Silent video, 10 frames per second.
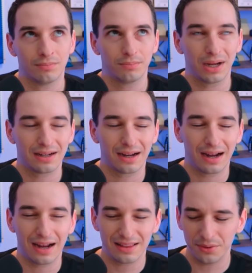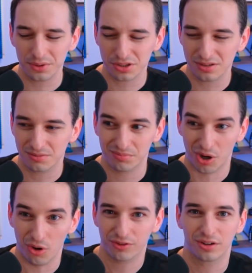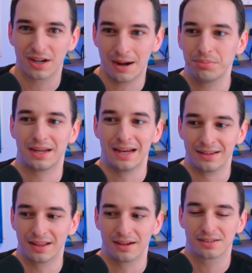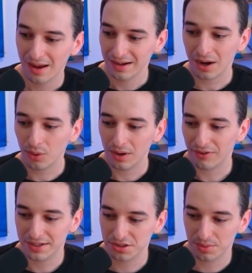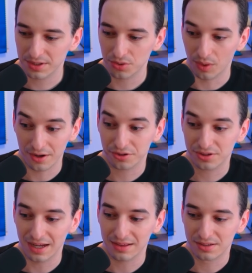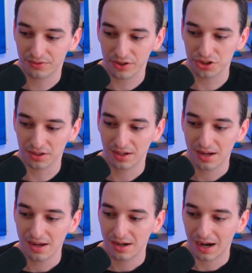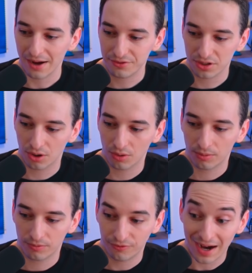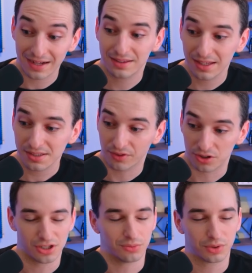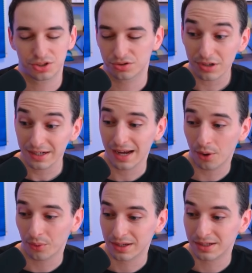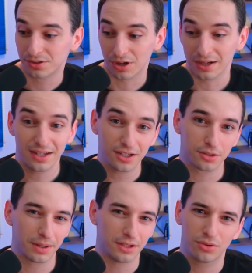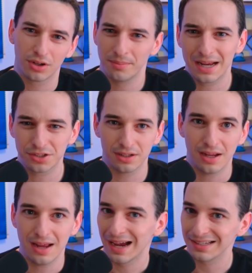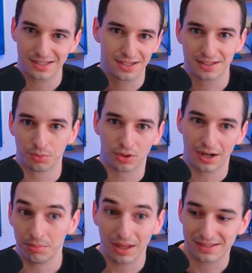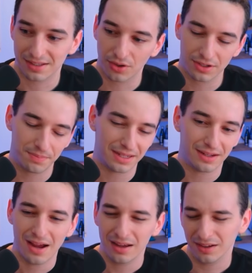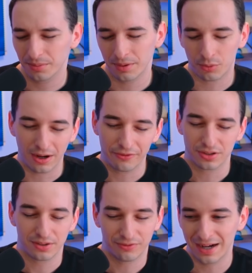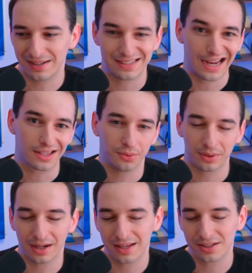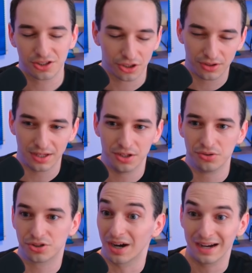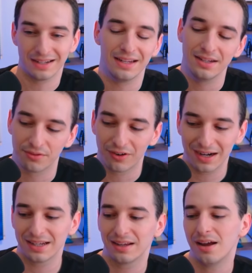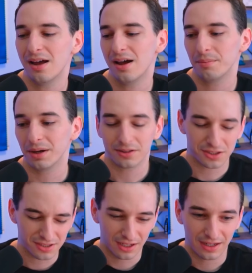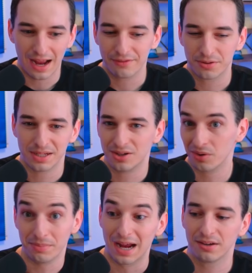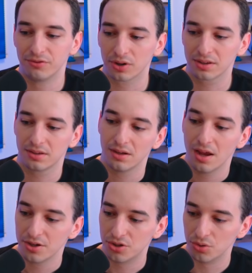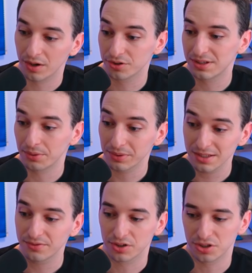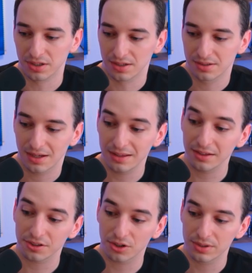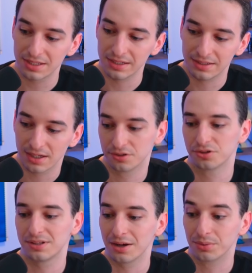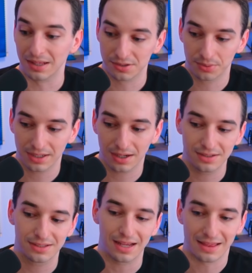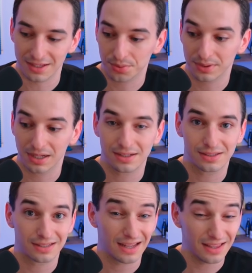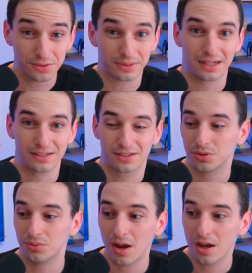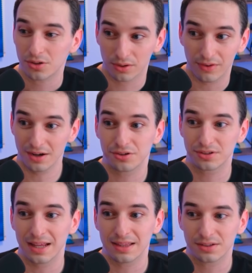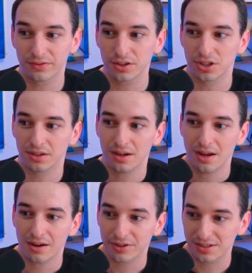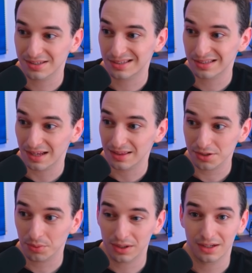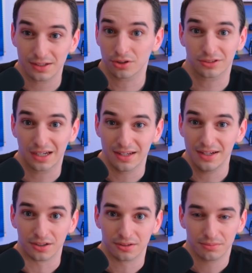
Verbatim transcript: But I think we're just overcomplicating things. Now, if I just want to understand this function, I have to go find this function, which right now is right here, but you could imagine as this gets more complex, it's going to be a little bit more effort to find exactly where it is. Sure, you can use your IDE to find it, but you're just gonna have to be going back and forth to understand what this function does. And then you're going to need to understand what this one does, and this one does, and this one does to sort of understand this function versus in this one, it's all right here.